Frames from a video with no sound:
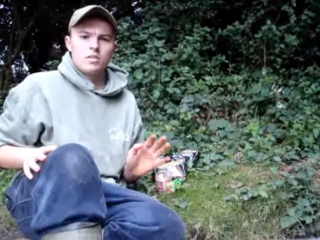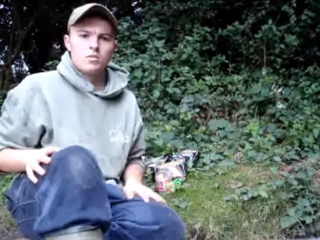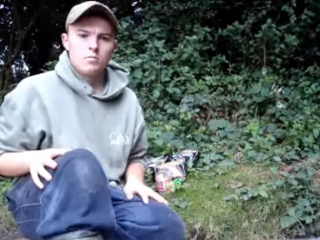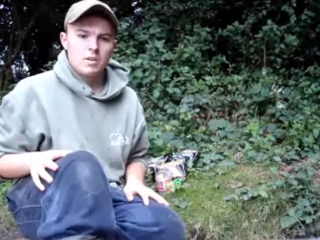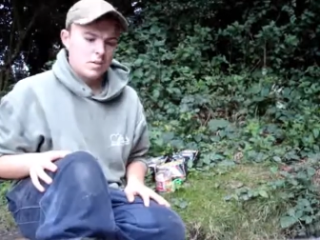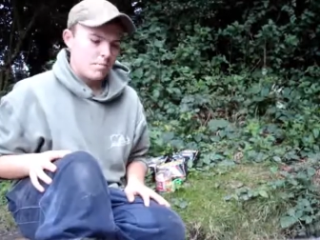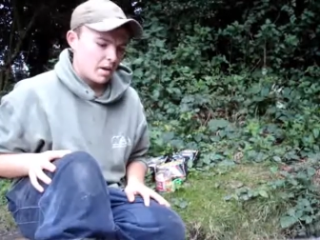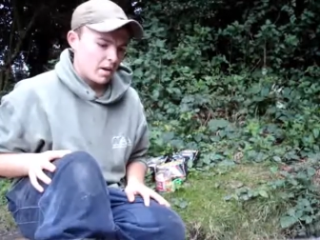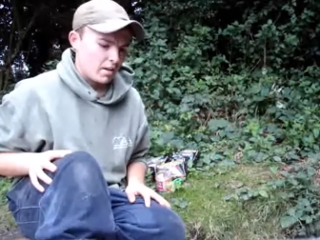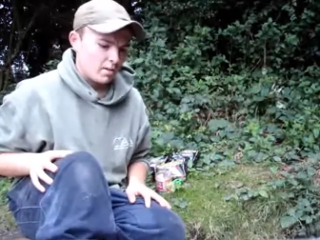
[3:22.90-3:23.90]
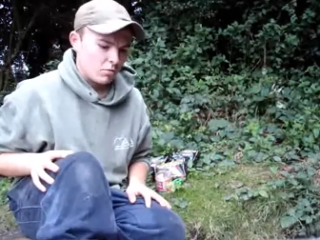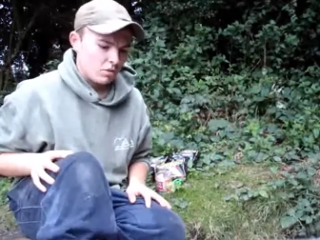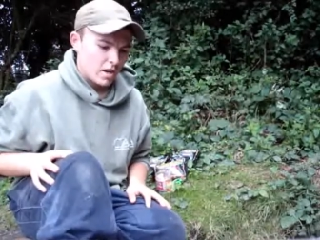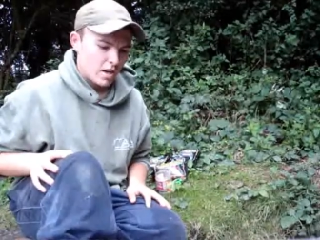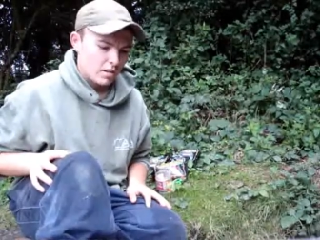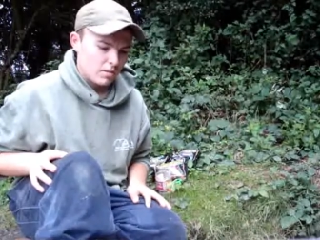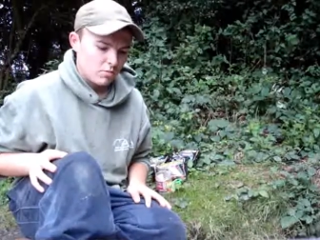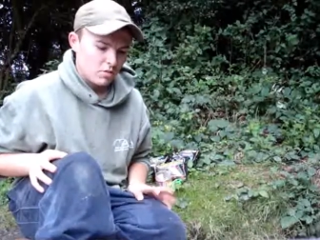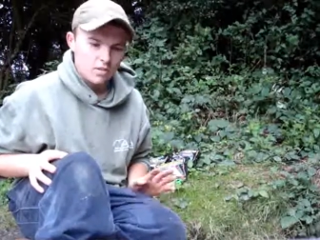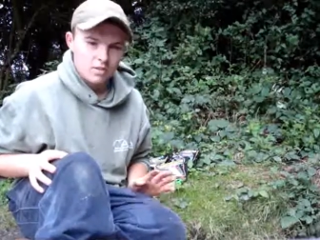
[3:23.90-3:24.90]
let's talk about the baits and what tactics
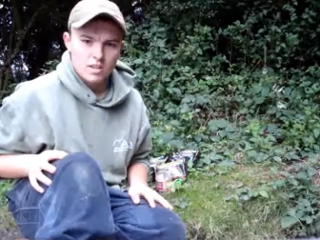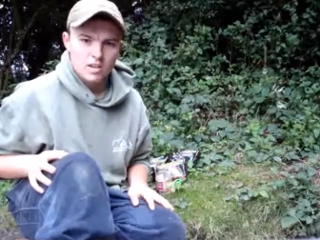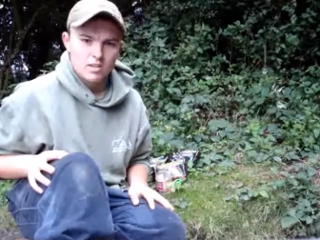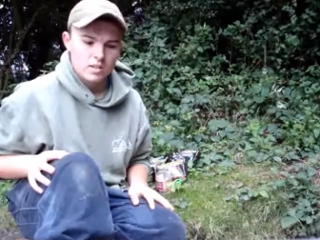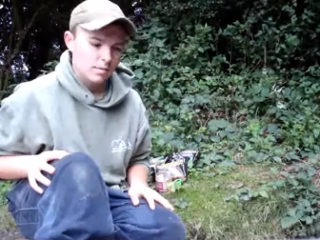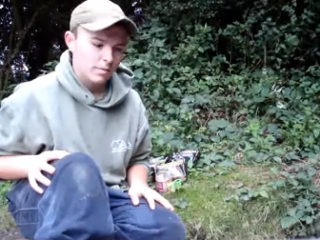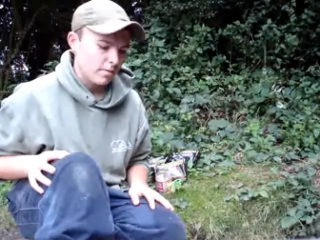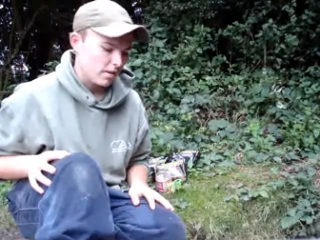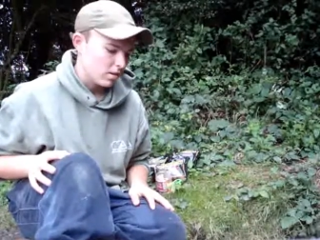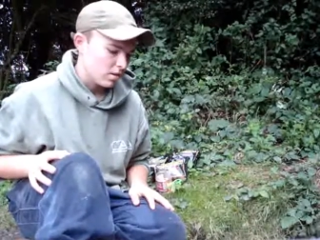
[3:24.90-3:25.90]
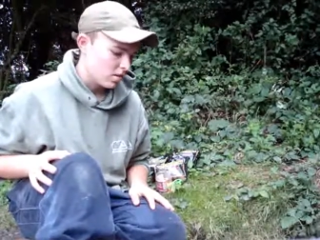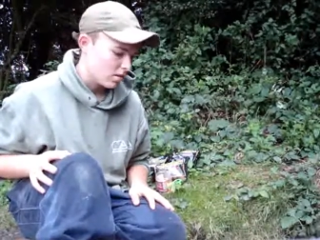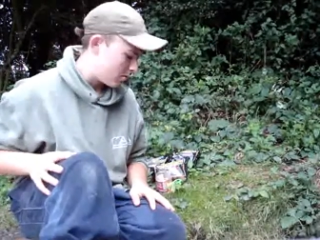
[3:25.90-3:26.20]
I'm using to catch these fish.